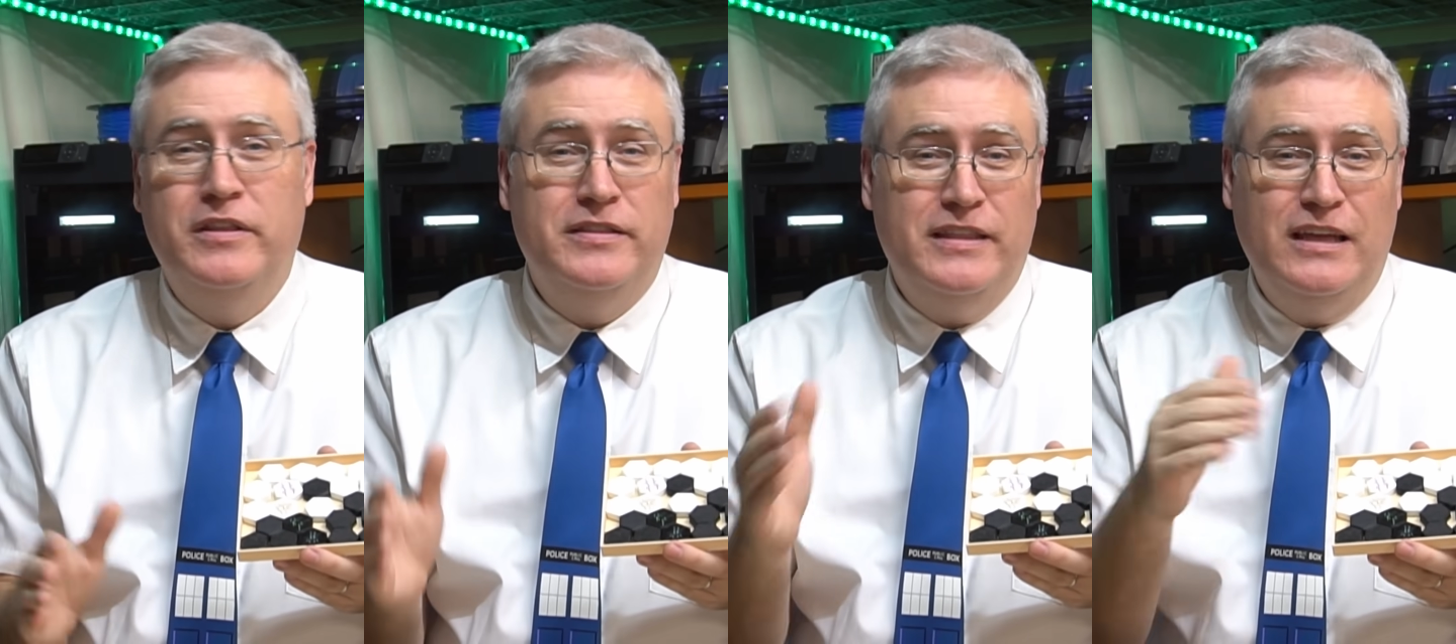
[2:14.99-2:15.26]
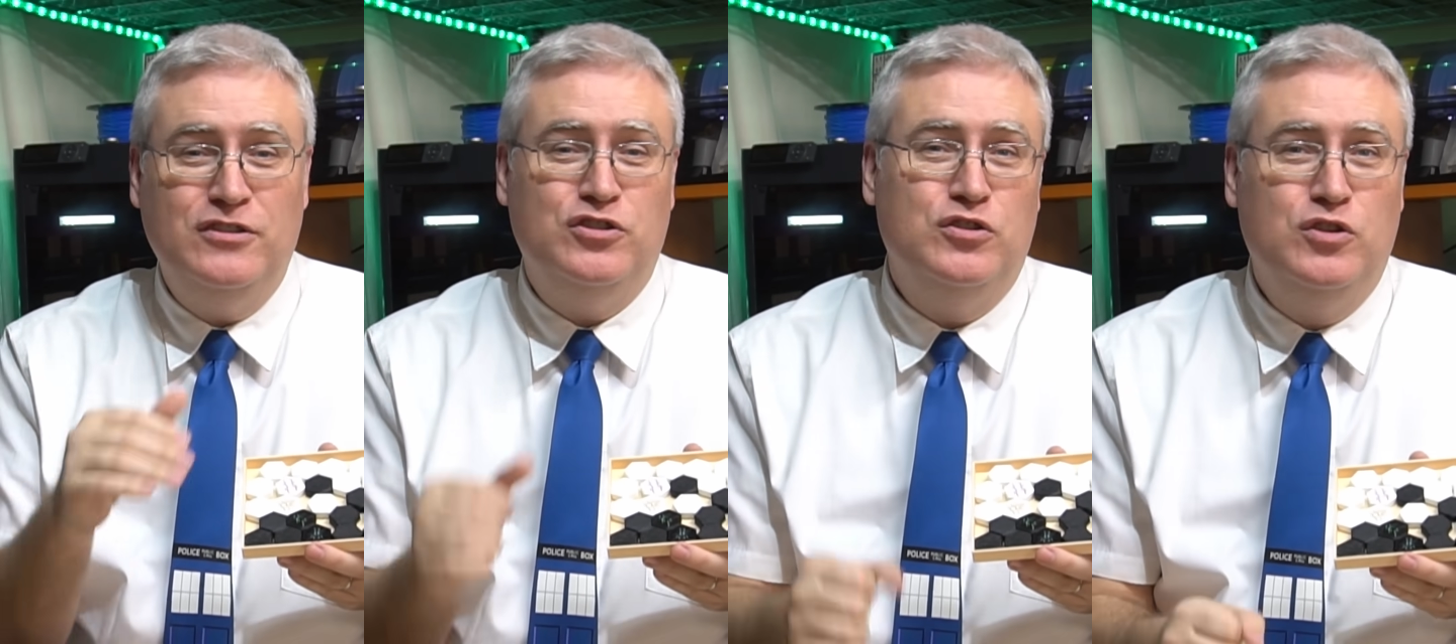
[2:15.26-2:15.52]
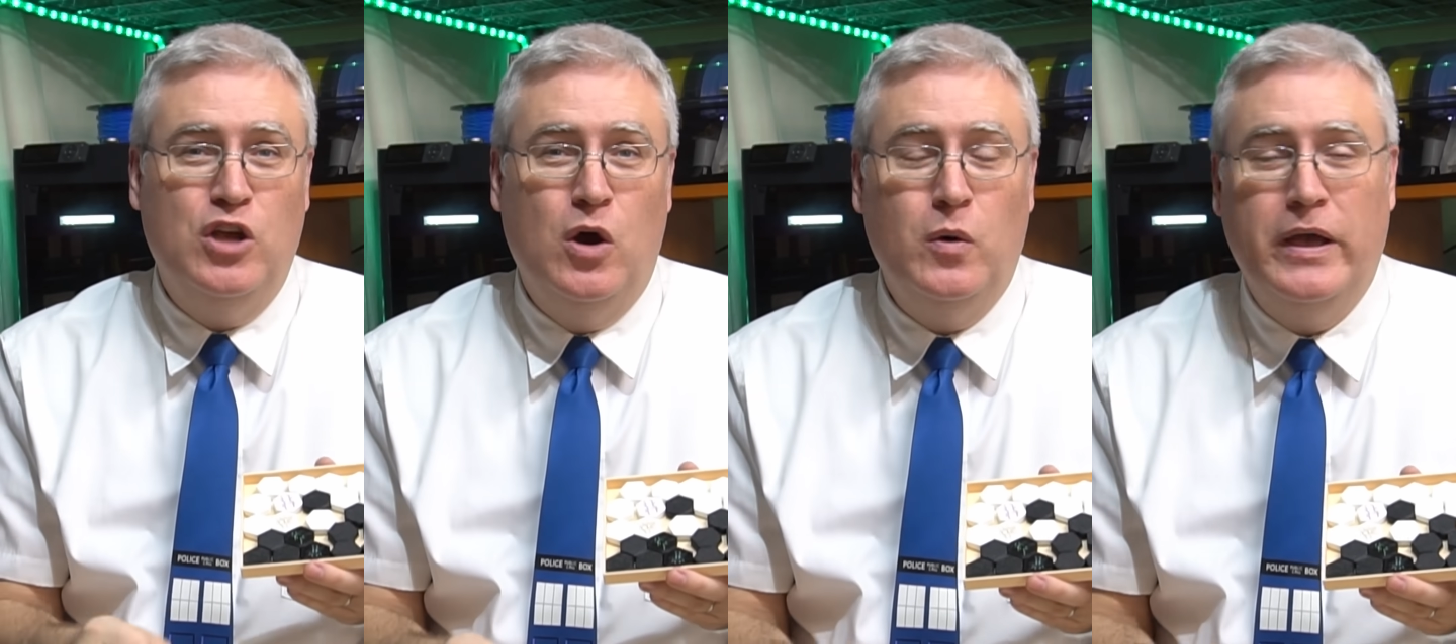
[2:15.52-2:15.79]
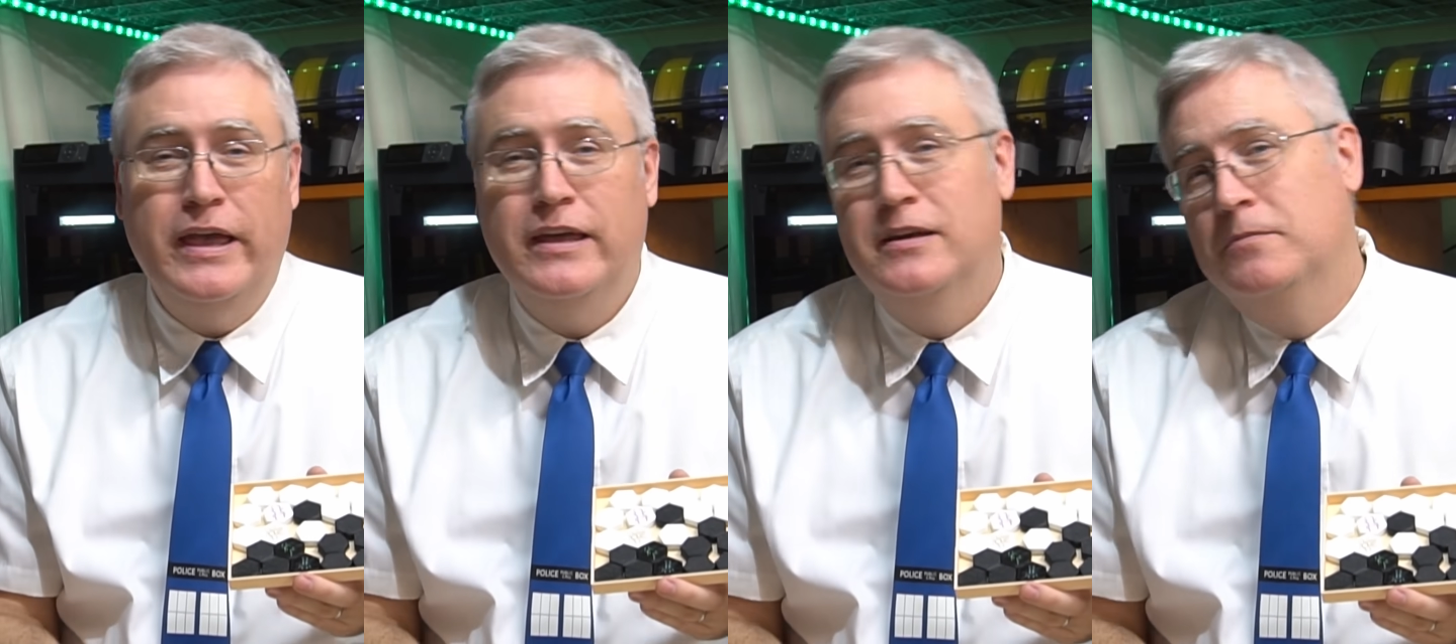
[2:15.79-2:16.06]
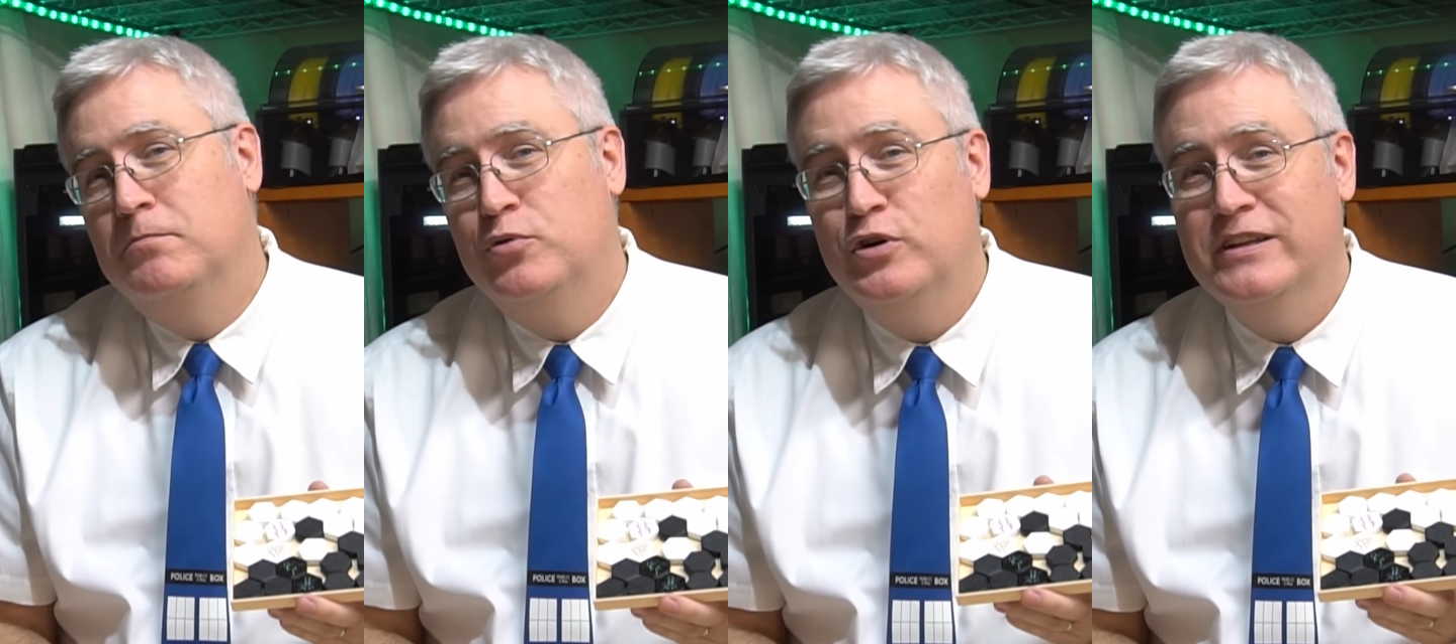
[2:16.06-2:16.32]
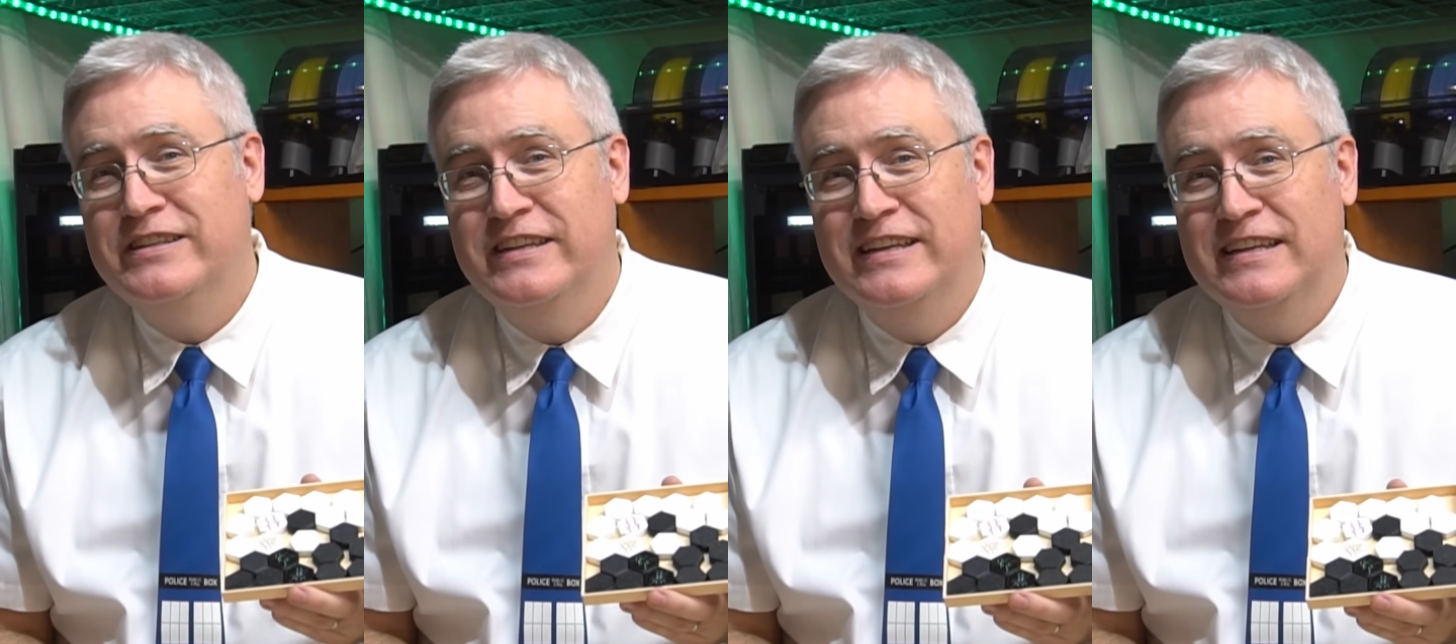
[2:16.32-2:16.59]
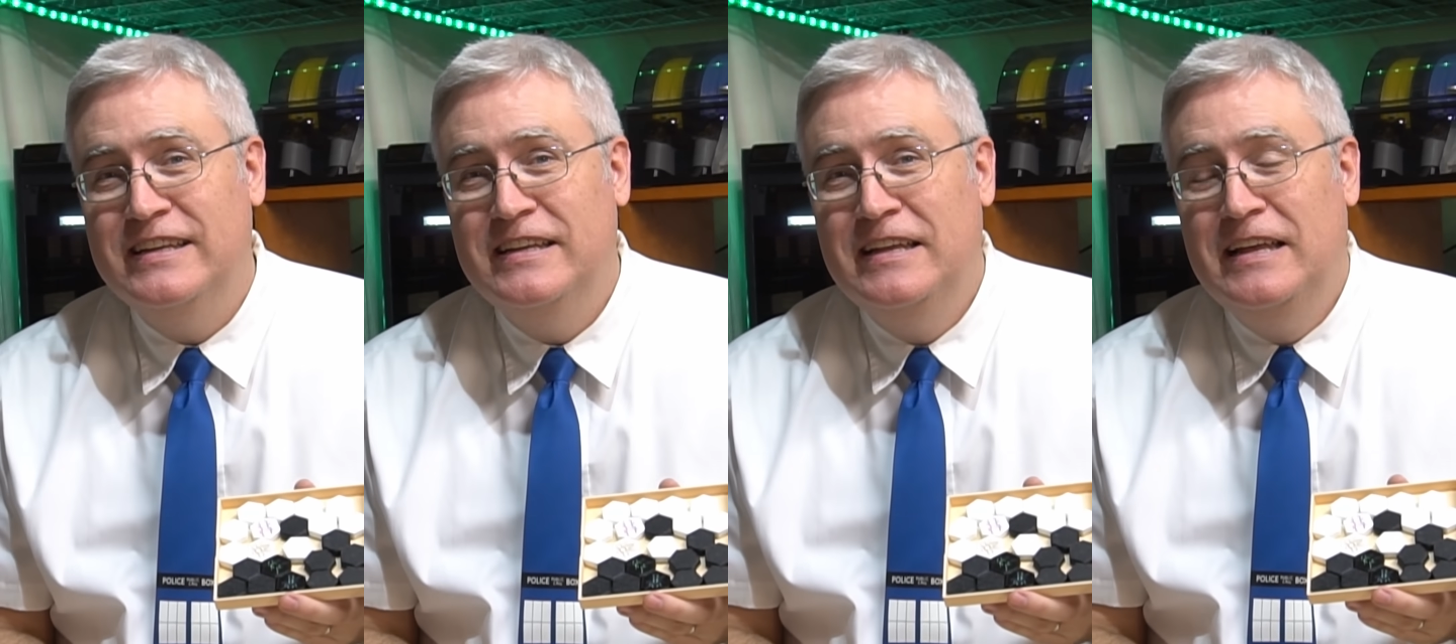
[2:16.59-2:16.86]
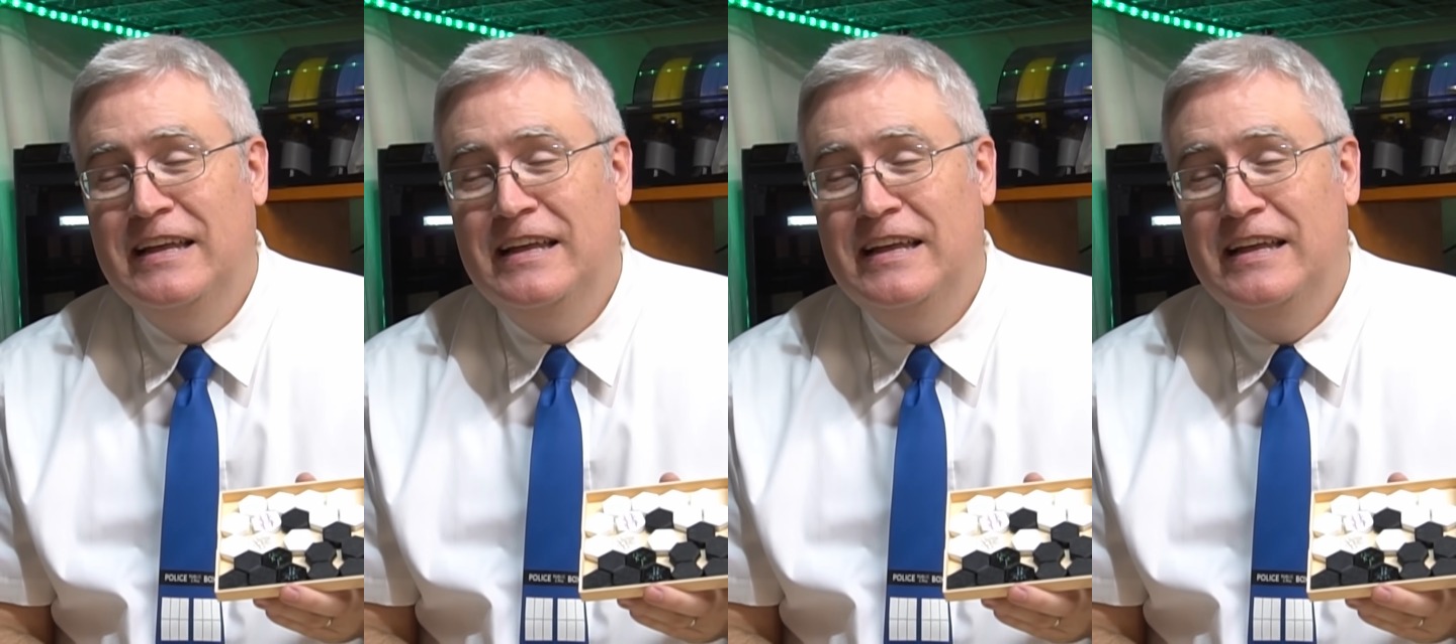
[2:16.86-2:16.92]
that they should go ahead and print it.